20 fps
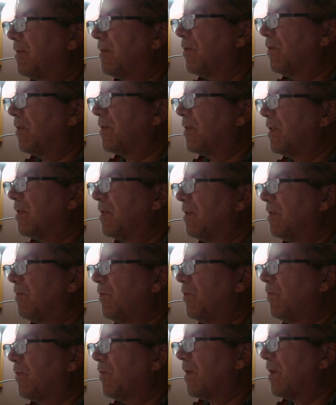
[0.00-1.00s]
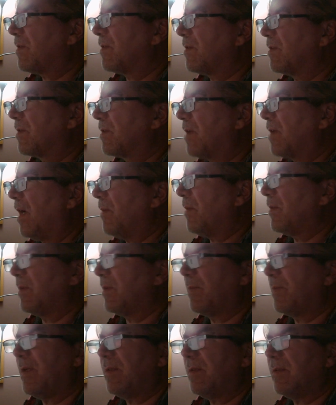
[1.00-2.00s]
took system root precedence, copied it,
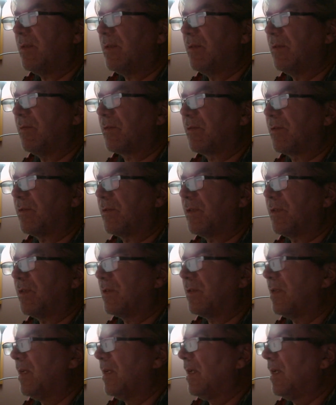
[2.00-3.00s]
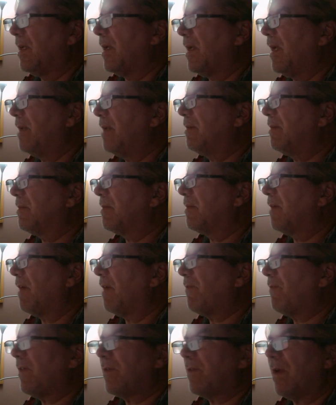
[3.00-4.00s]
pasted it into a search engine, and I
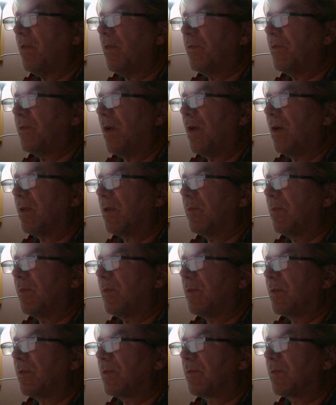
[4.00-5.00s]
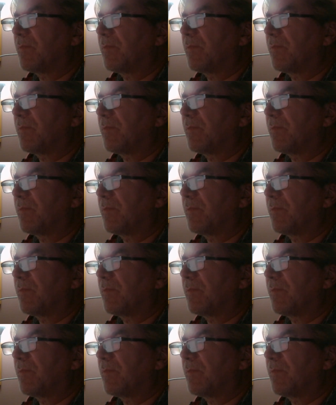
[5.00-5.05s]
found other documents